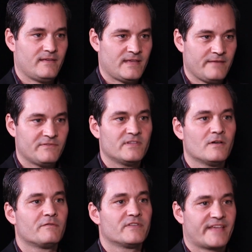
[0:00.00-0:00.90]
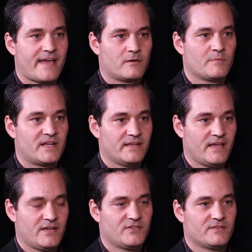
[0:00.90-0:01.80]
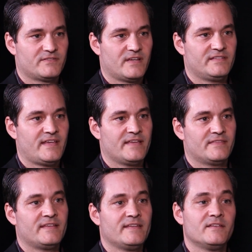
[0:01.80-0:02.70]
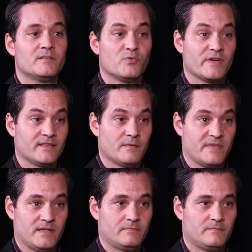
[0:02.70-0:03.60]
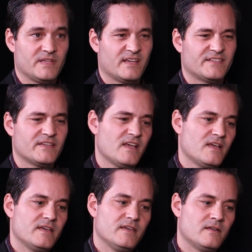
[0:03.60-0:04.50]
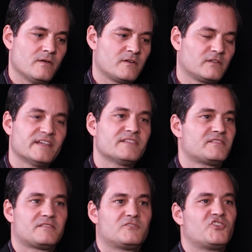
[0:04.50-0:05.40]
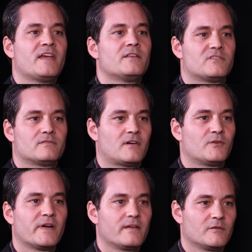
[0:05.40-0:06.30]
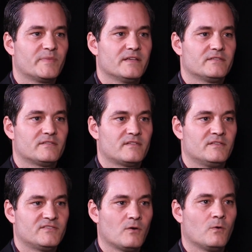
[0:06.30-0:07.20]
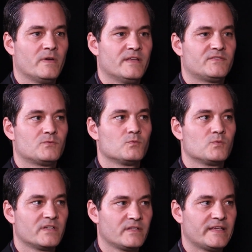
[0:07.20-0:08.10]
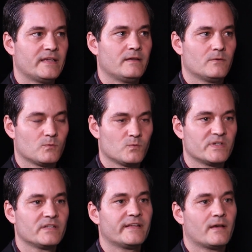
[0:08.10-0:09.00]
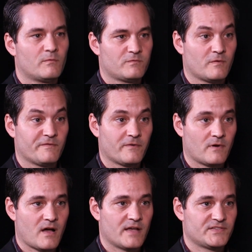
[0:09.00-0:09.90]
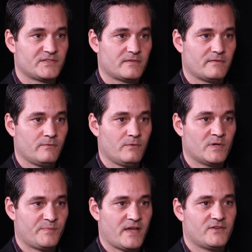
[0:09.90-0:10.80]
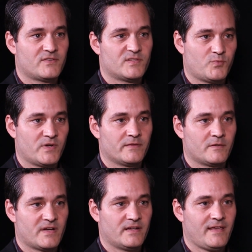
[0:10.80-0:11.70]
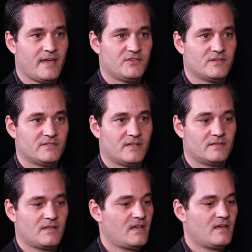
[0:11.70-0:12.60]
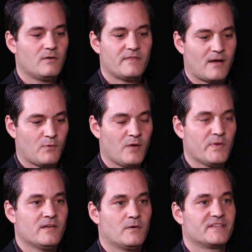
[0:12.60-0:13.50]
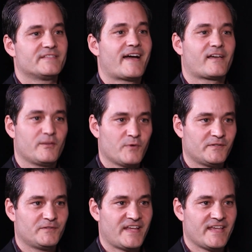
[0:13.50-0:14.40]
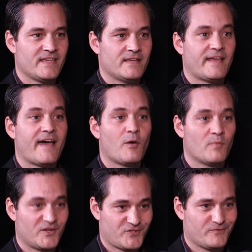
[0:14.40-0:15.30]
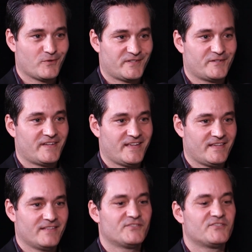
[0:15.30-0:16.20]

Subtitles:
even the over-the-counter medications they take, they need to bring them in because their lists change on a regular basis, and so it's really, really helpful for us when patients bring their medications in. That way, we know exactly what they're taking and how much of what they're taking.